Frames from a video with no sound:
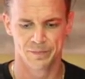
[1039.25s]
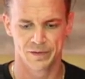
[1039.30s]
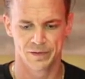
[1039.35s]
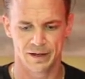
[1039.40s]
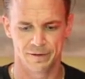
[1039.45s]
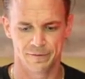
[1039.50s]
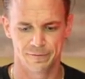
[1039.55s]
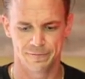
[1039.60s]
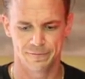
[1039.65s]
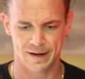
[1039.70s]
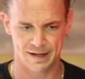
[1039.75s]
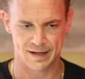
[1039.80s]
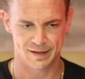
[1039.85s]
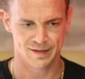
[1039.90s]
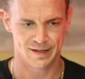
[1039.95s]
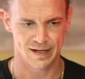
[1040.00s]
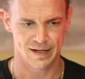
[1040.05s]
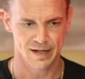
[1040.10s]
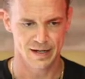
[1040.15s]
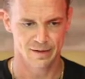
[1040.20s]
In phase
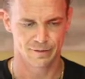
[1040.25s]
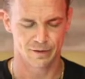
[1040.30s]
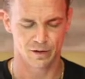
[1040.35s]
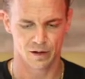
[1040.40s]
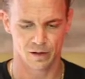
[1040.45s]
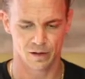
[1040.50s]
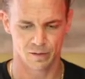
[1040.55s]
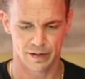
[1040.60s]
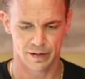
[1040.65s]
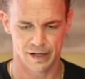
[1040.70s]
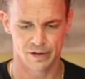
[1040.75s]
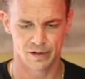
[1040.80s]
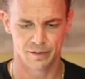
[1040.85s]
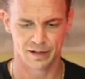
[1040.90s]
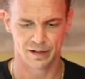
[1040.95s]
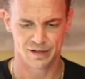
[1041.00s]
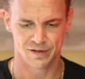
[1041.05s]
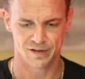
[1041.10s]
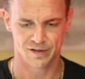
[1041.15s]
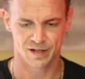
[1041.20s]
C for our
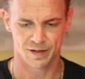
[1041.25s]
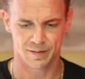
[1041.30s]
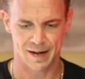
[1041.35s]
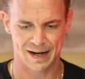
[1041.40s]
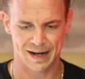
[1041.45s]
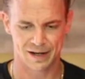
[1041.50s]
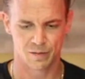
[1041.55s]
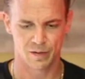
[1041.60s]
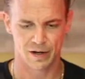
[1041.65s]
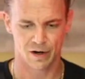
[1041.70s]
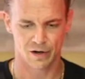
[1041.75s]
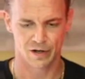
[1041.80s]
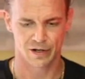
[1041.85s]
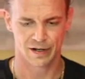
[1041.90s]
reaccumulation schematic, we are gonna